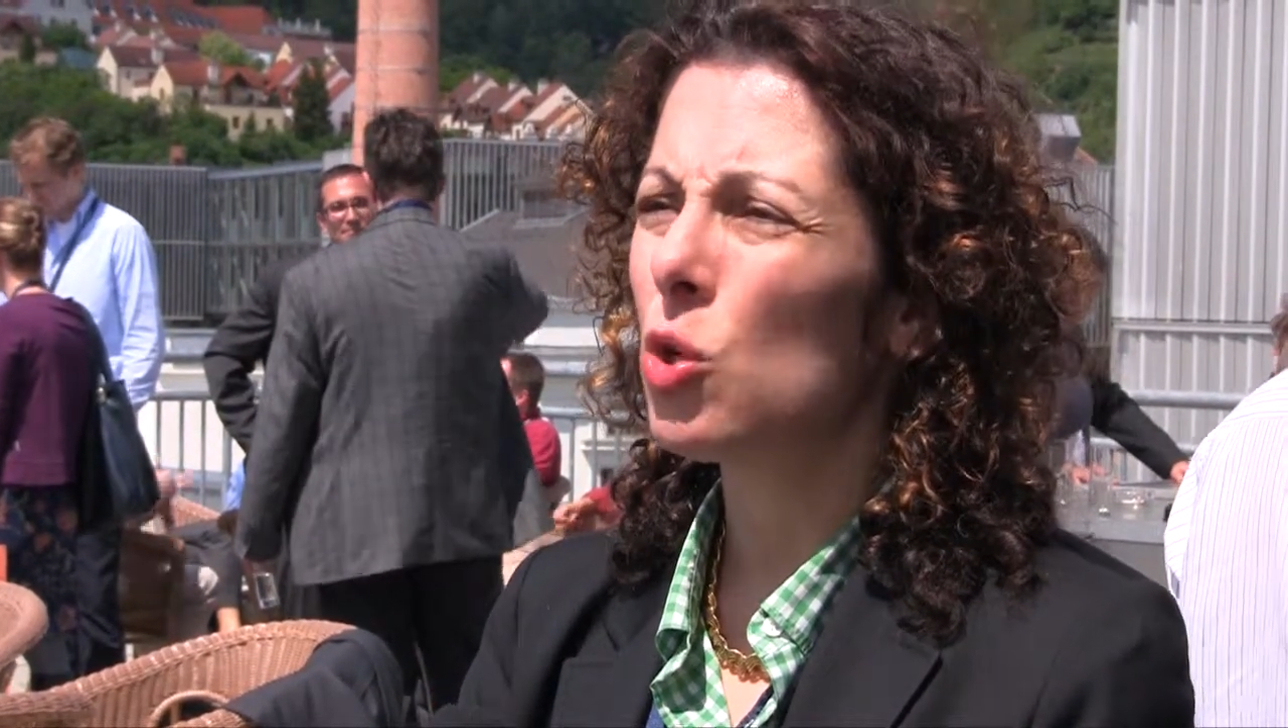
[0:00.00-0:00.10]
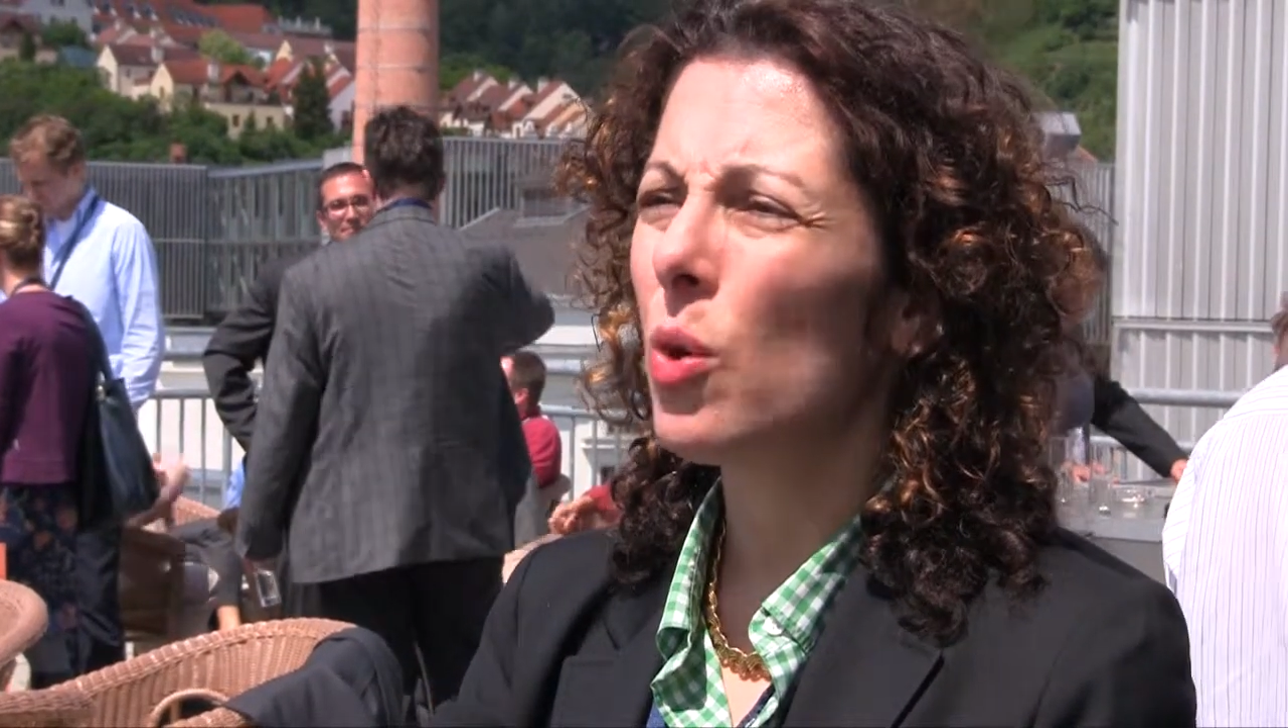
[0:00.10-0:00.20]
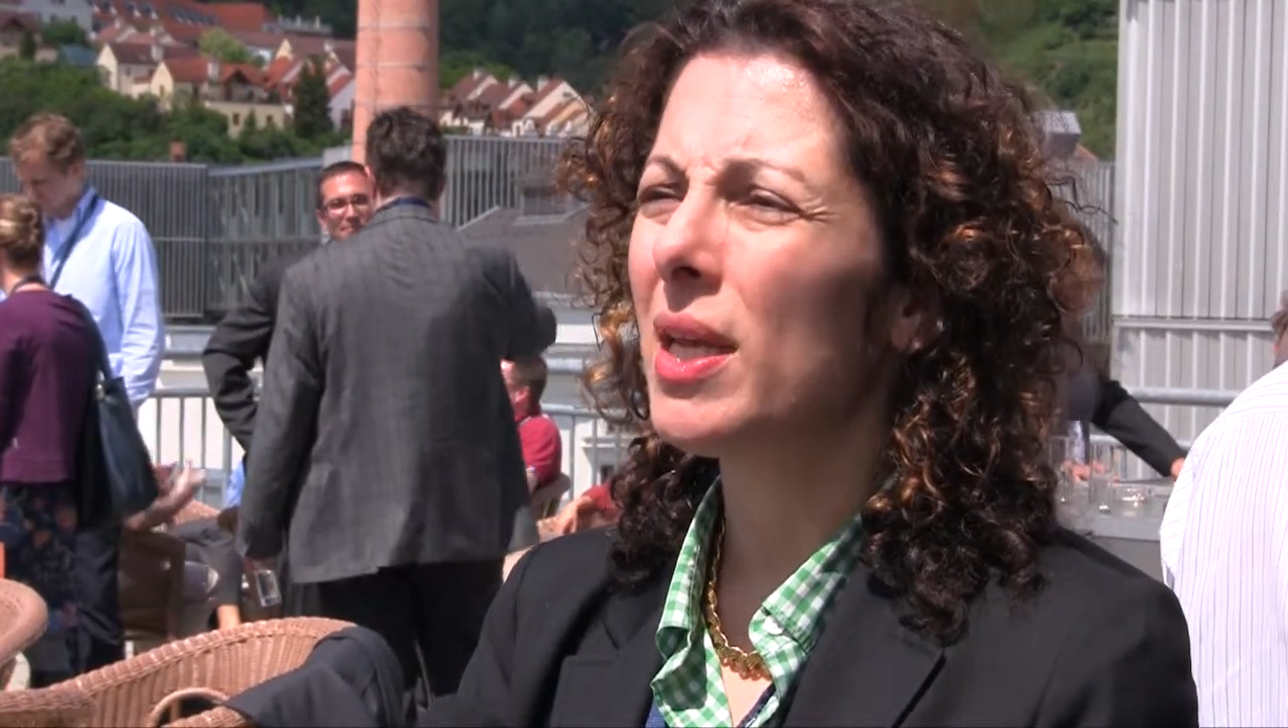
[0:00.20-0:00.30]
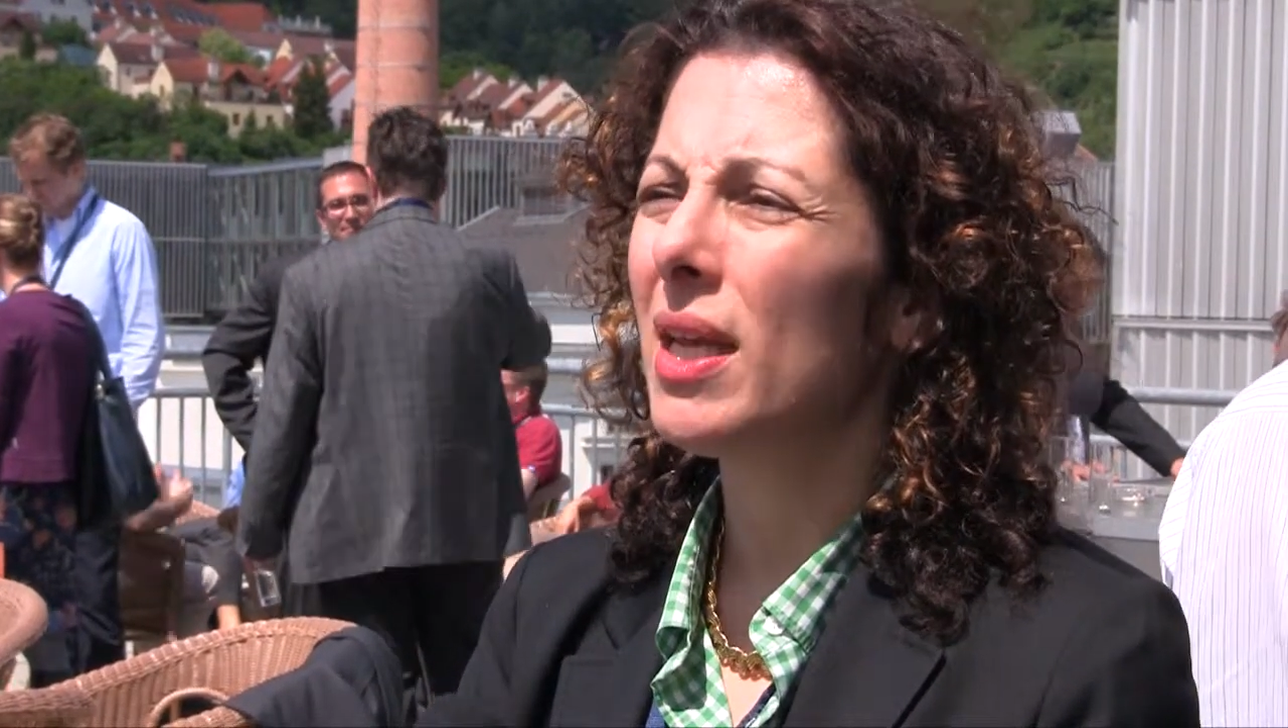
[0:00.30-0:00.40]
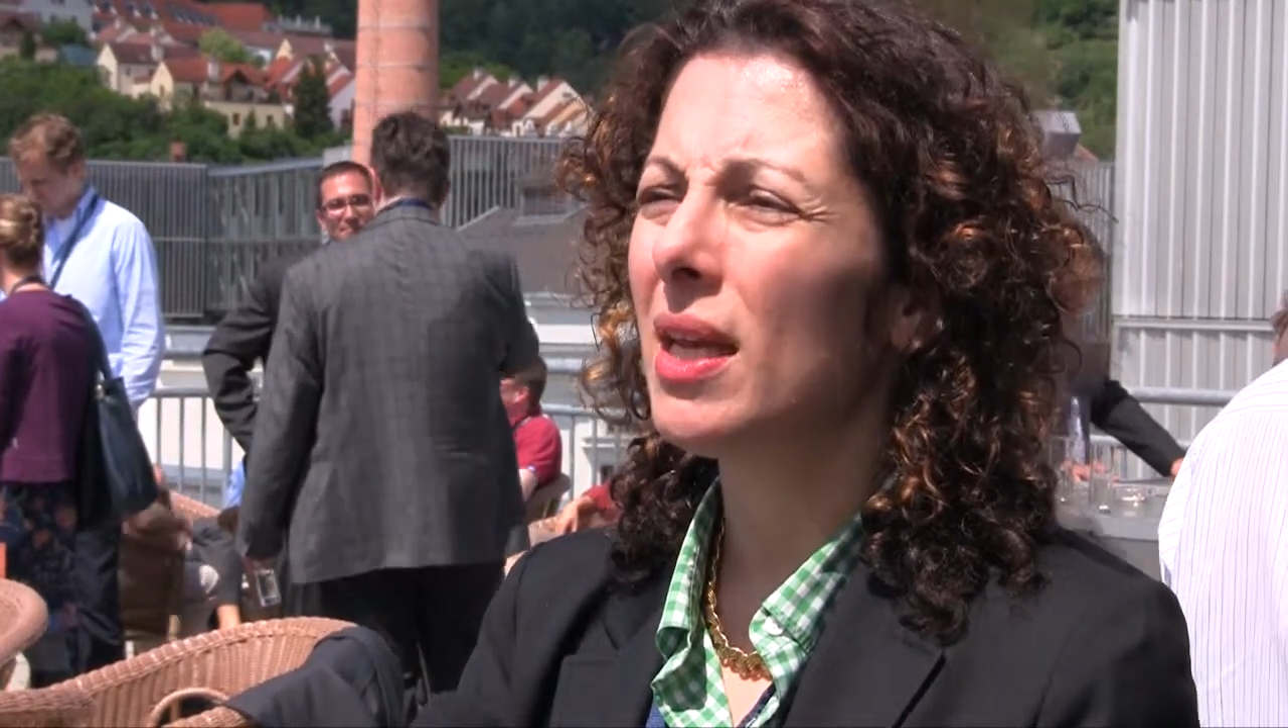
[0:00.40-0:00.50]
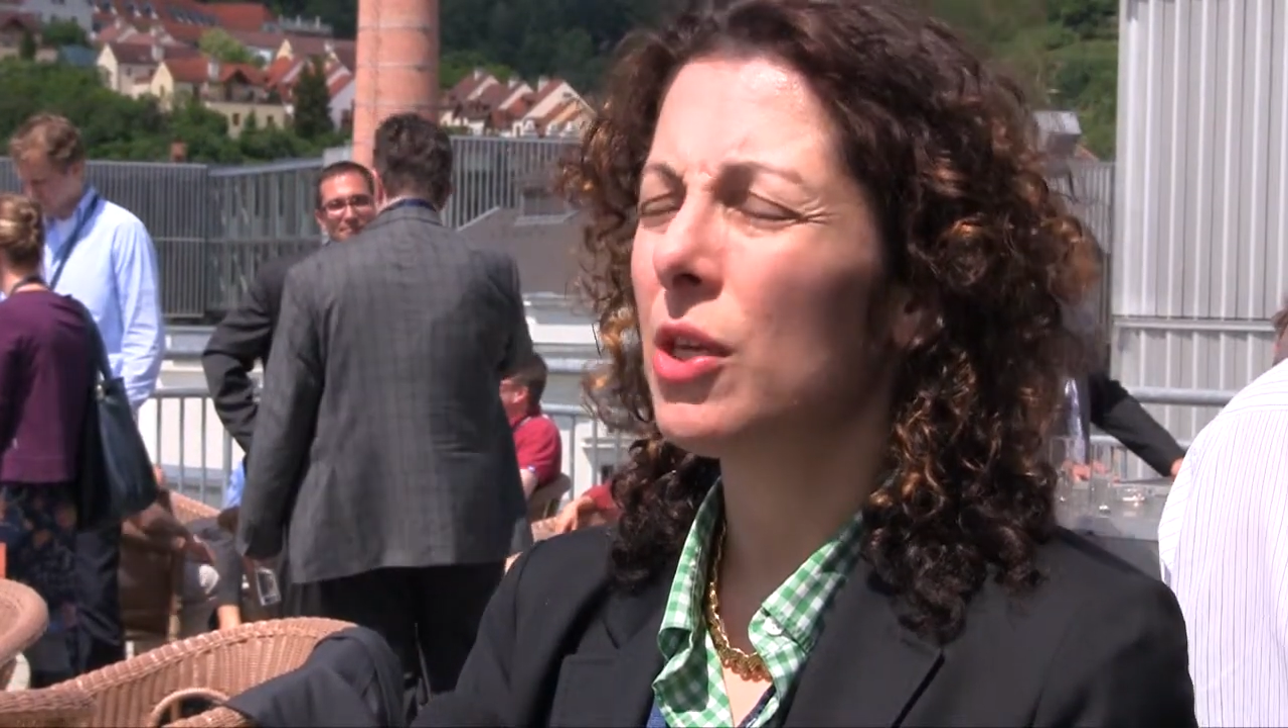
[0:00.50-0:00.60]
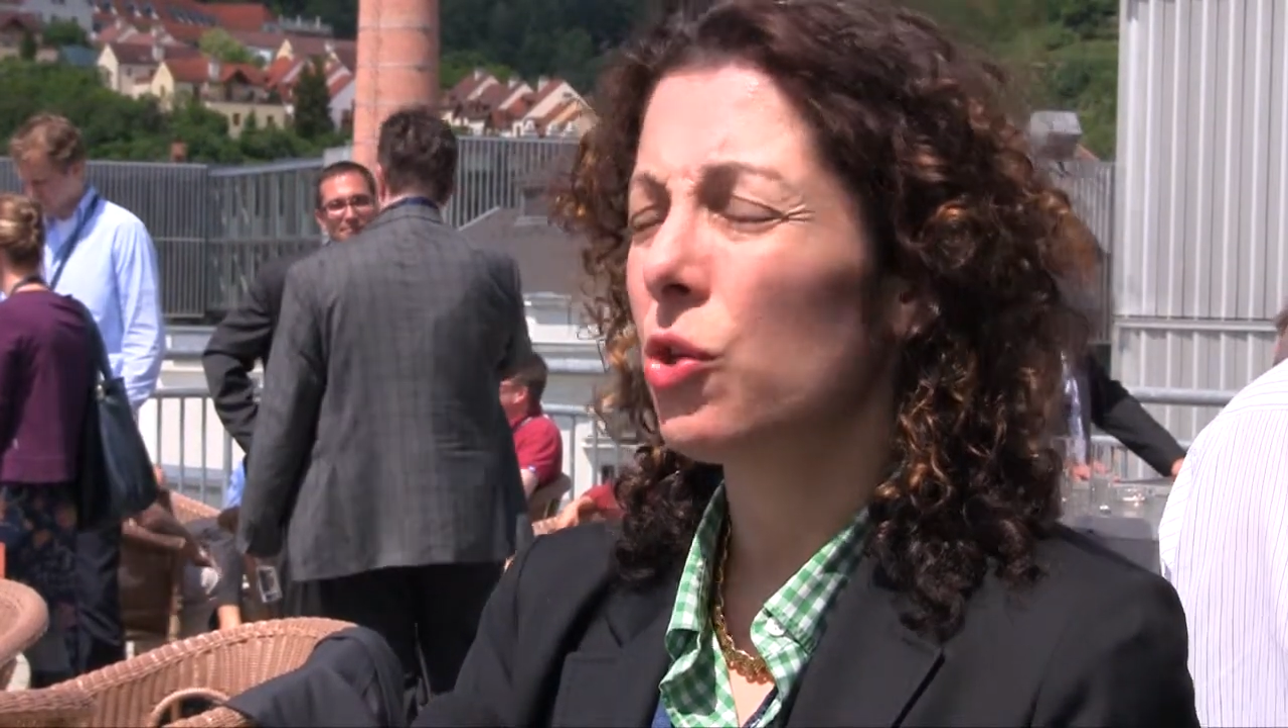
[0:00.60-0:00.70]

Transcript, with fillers: joining and